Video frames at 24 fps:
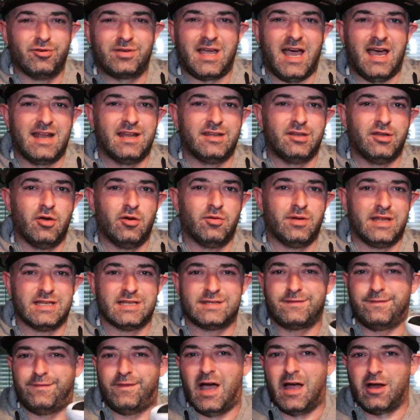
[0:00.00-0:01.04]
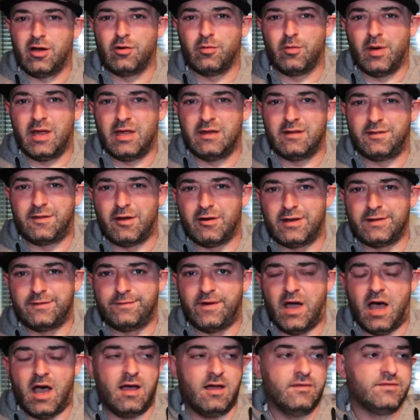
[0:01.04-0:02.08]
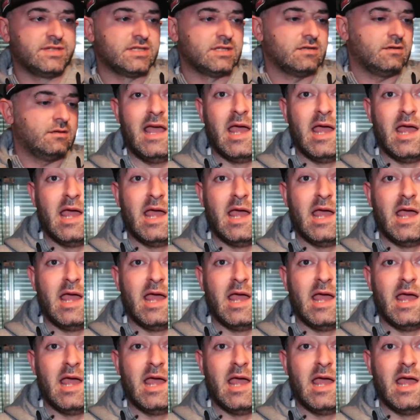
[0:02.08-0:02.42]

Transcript: kind of known as Fire Red 35s.